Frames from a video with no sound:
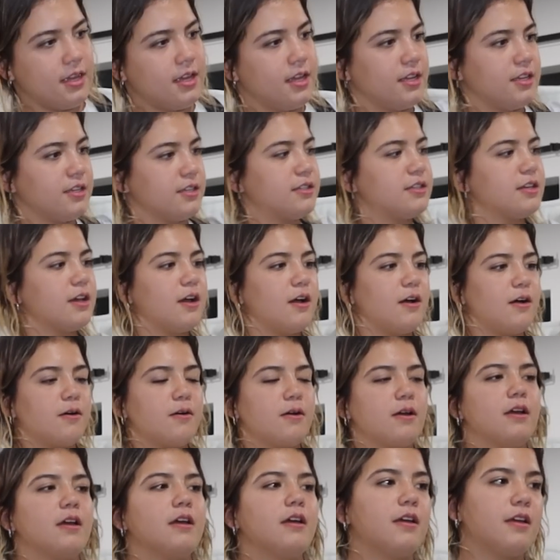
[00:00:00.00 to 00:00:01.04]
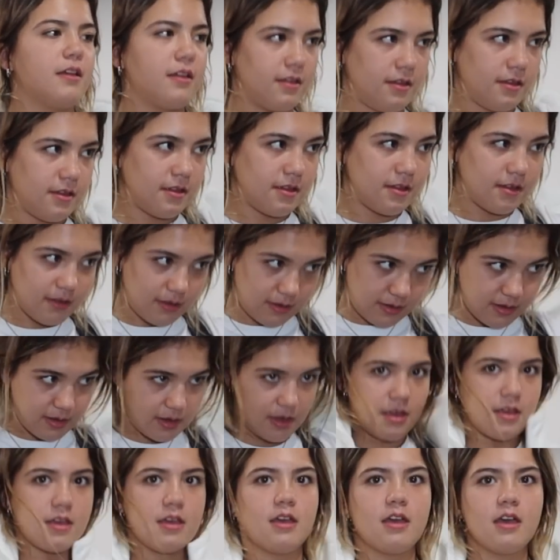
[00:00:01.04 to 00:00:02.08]
This one is the small. This
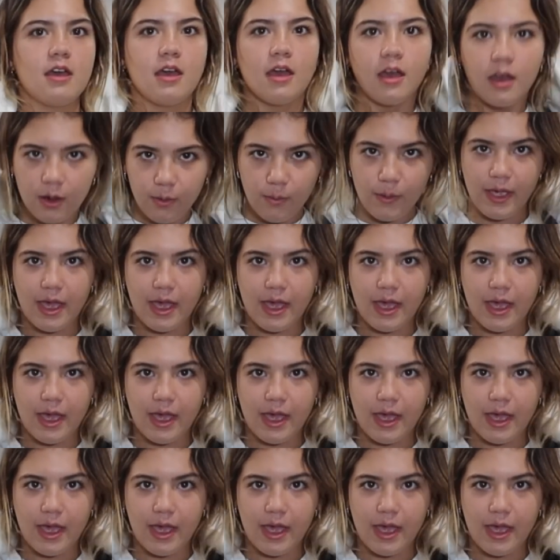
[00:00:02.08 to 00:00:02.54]
one is for Emily.